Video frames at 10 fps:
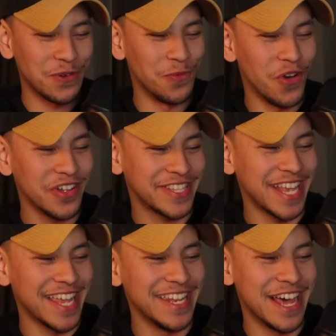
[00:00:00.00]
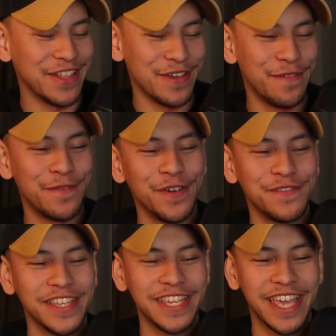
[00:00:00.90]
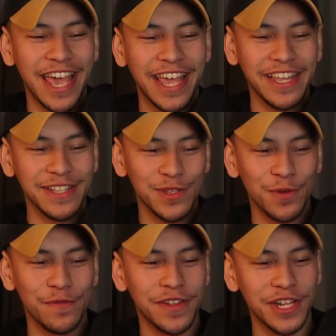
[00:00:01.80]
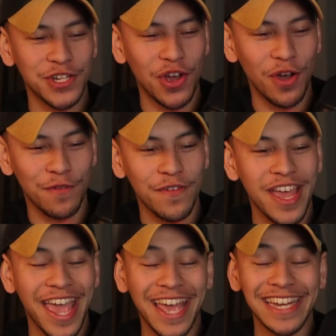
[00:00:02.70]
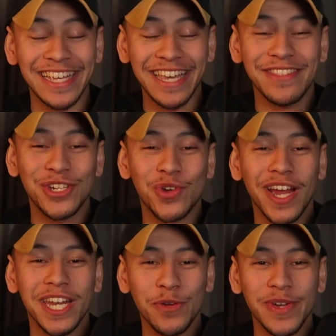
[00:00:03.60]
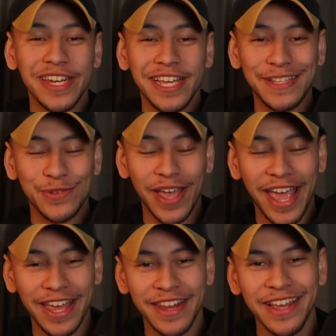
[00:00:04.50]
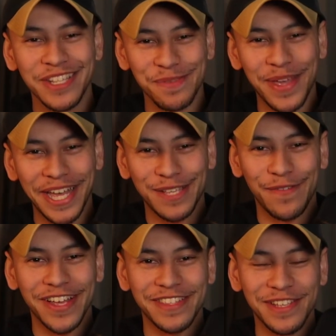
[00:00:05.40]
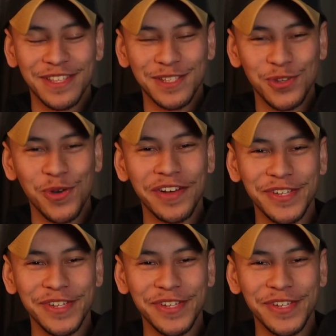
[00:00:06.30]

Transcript: what's another 50k to finish off and get the training we need to add some X factors to our